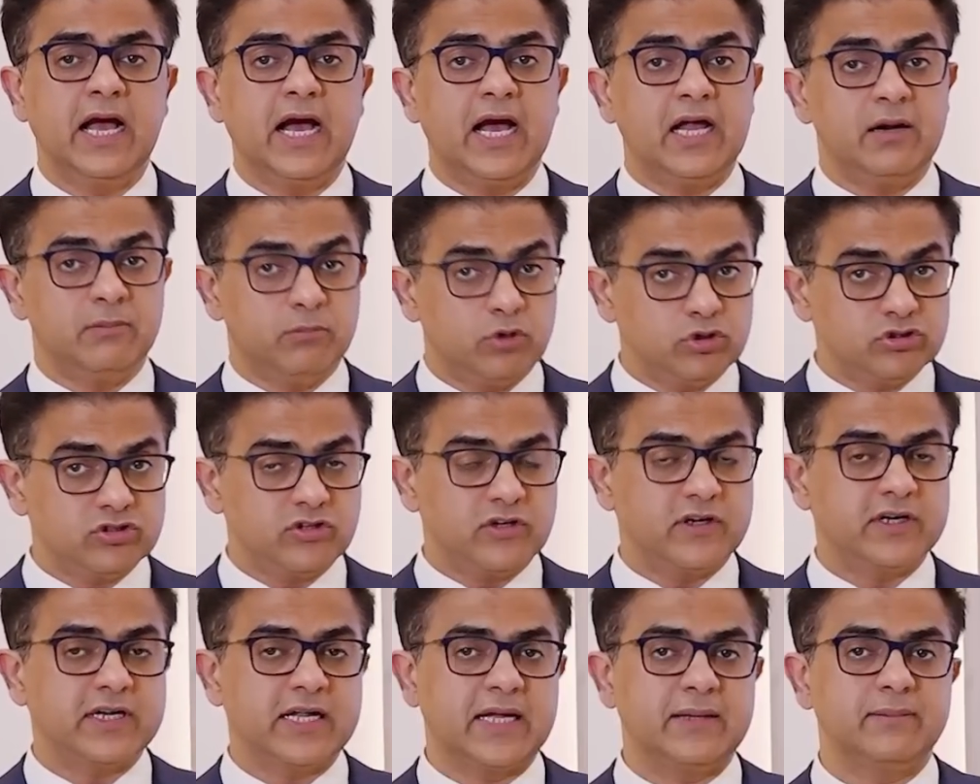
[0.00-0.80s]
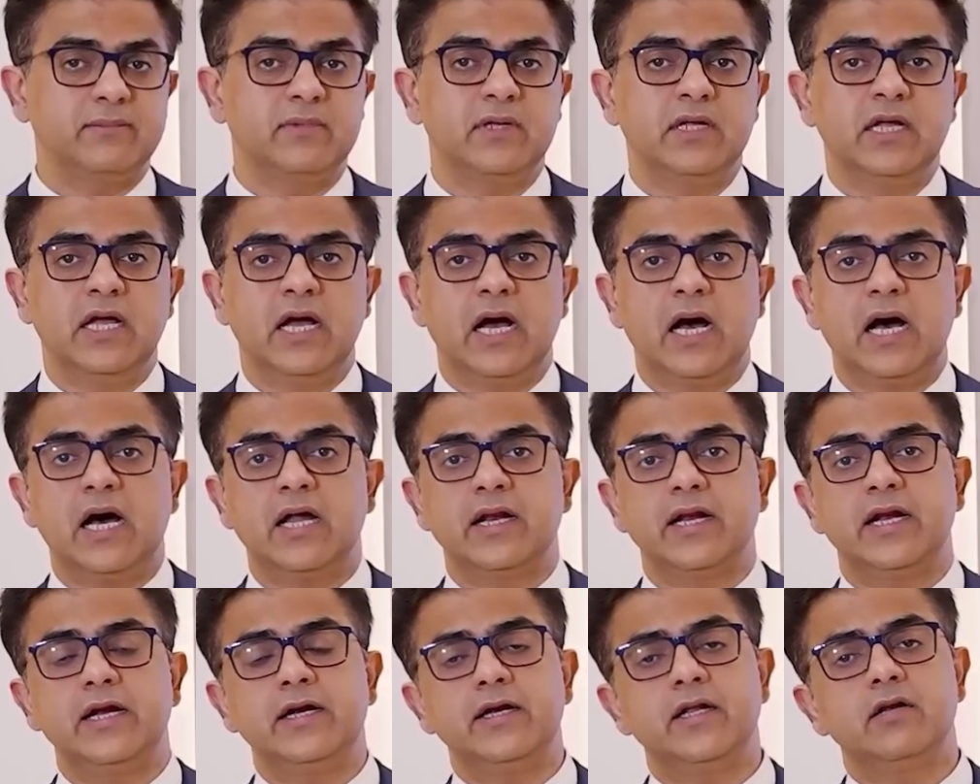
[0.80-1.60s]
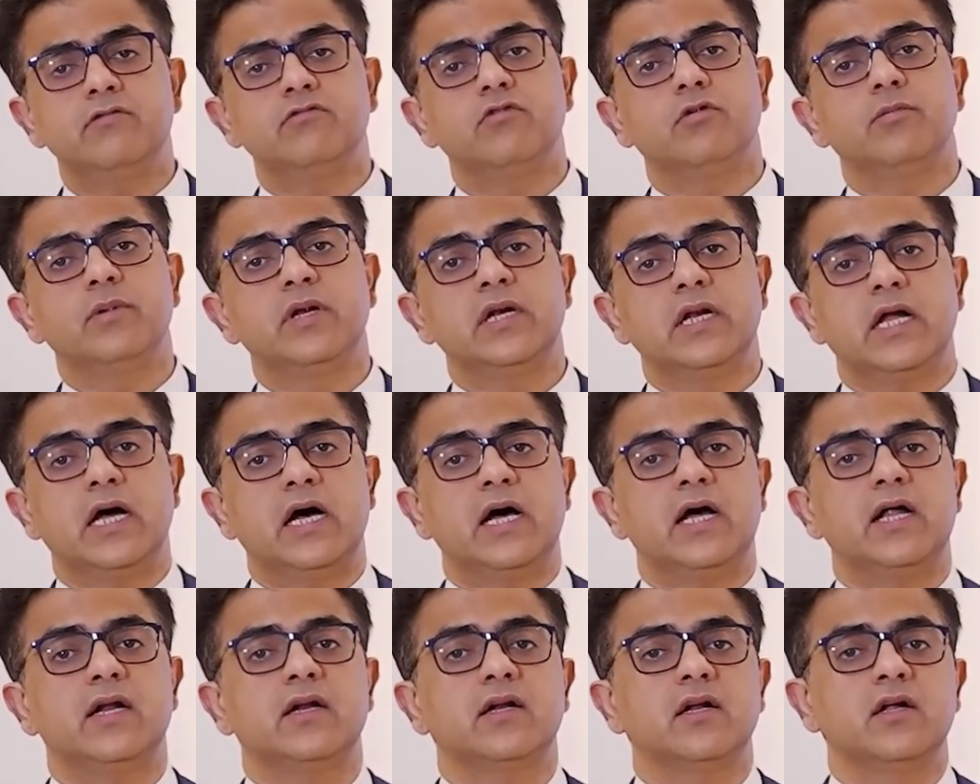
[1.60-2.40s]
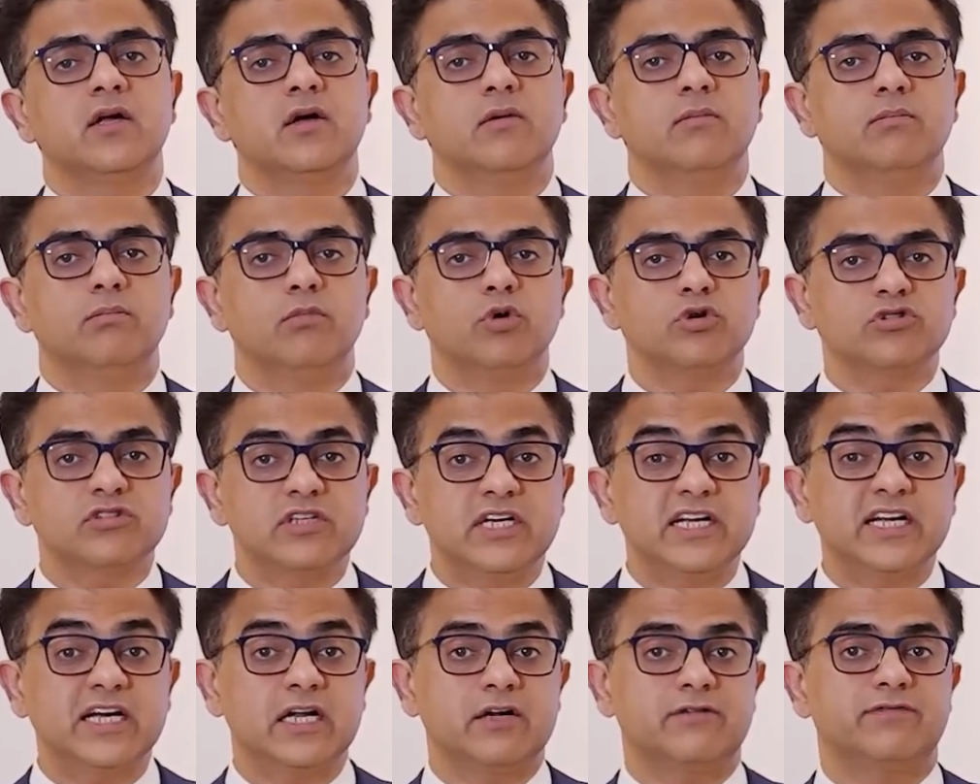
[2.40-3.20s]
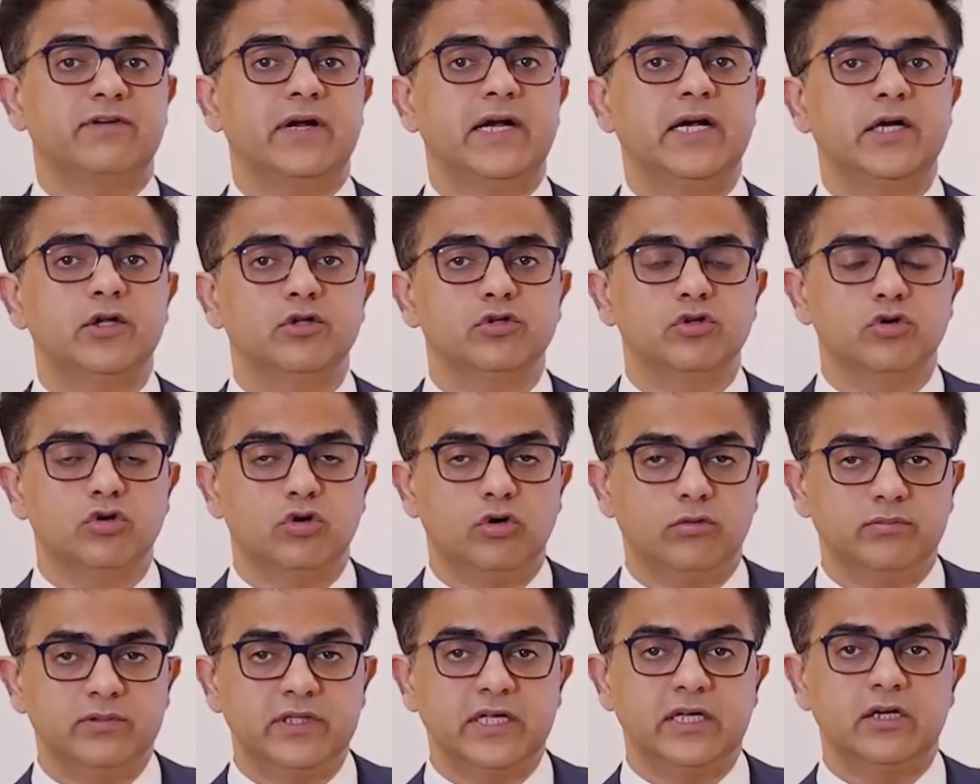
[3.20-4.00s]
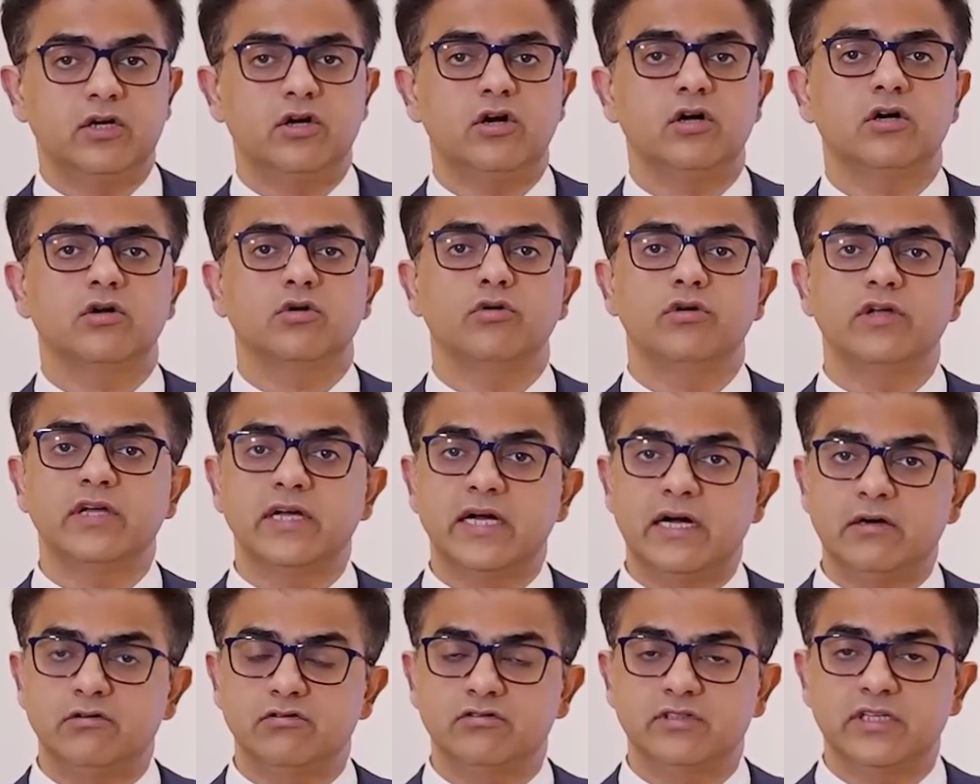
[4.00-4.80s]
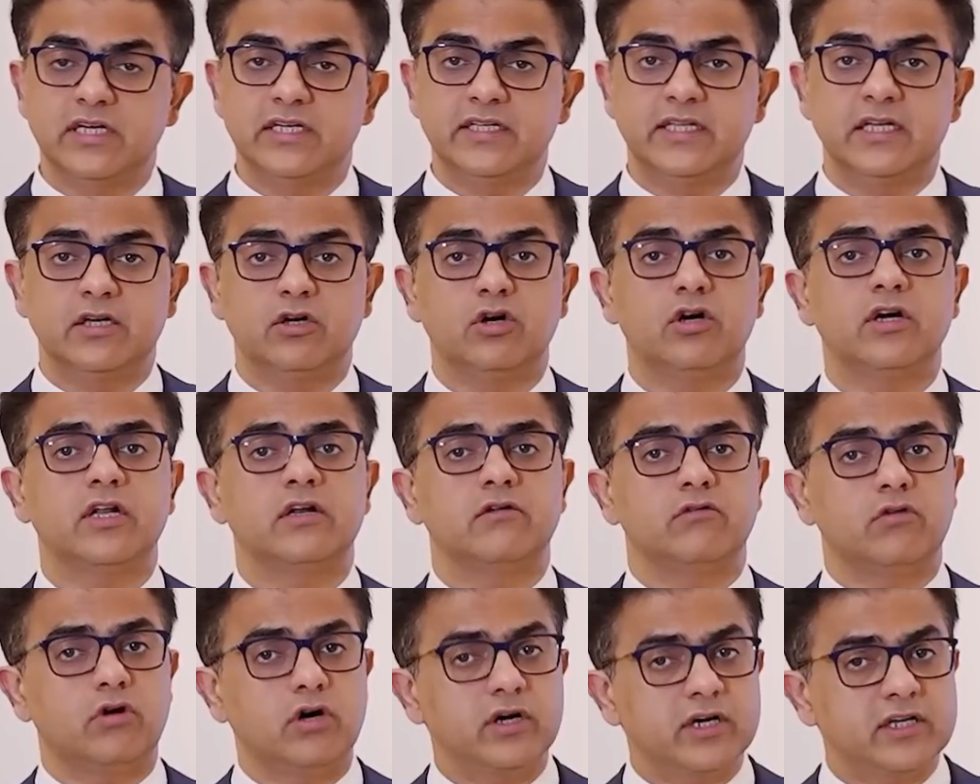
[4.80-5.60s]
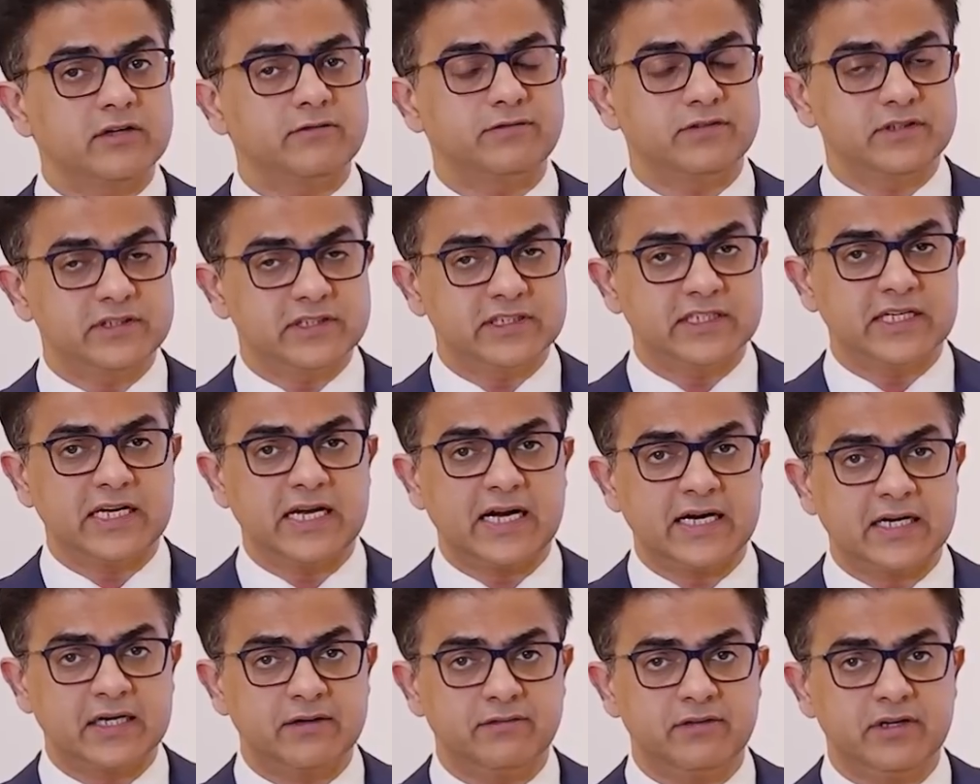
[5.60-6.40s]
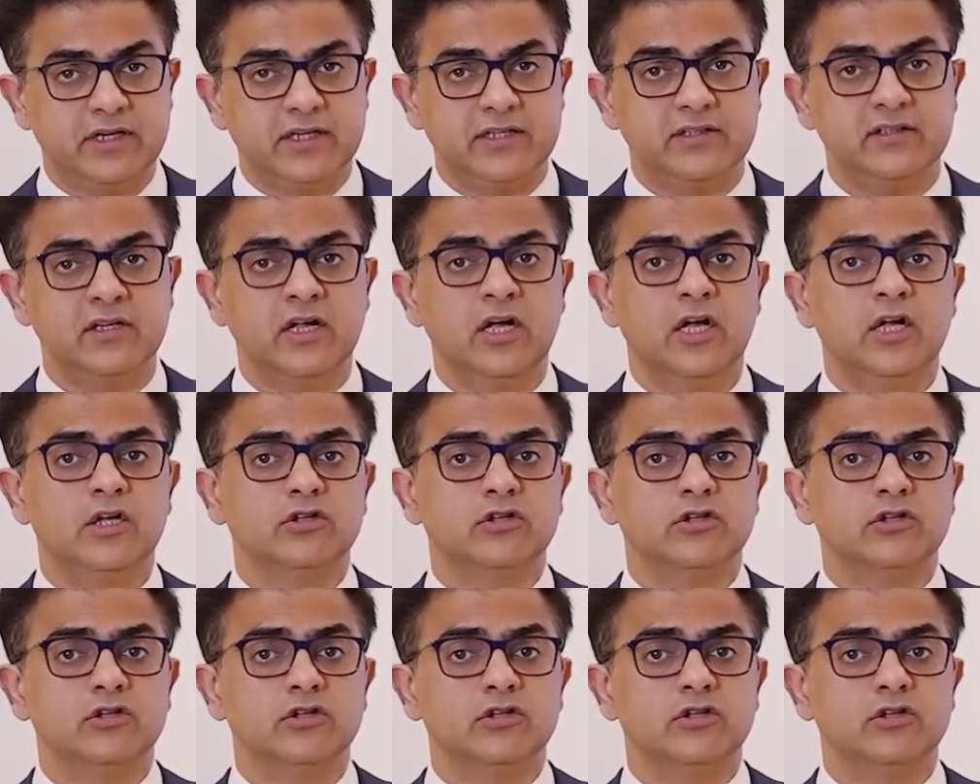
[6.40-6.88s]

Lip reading: And most of the time, our Indian women are mostly confined to the home. They are not going outside, they are not involved in physical activities.